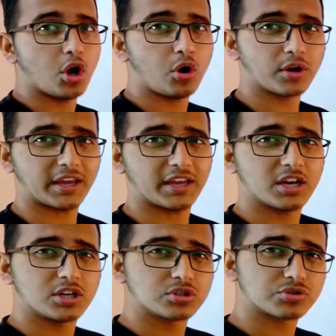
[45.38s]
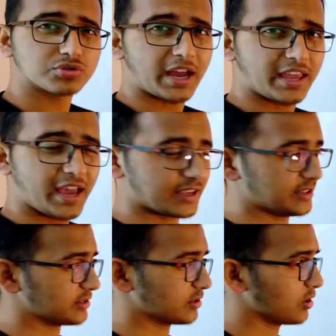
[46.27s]
Okay, so
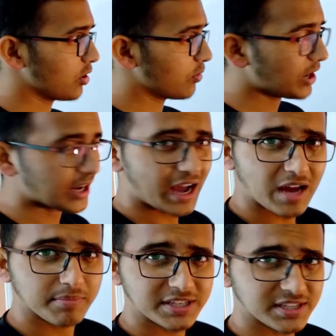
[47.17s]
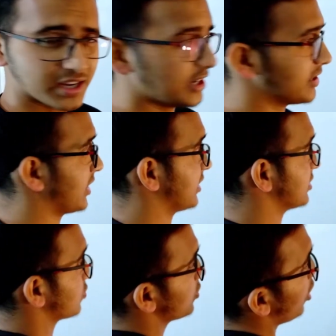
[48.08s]
triangles. What are basically triangles?
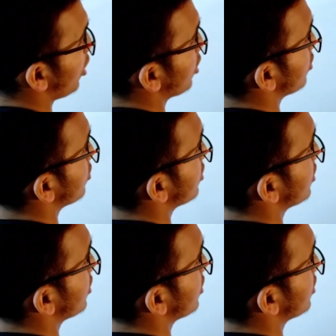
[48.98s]
We all know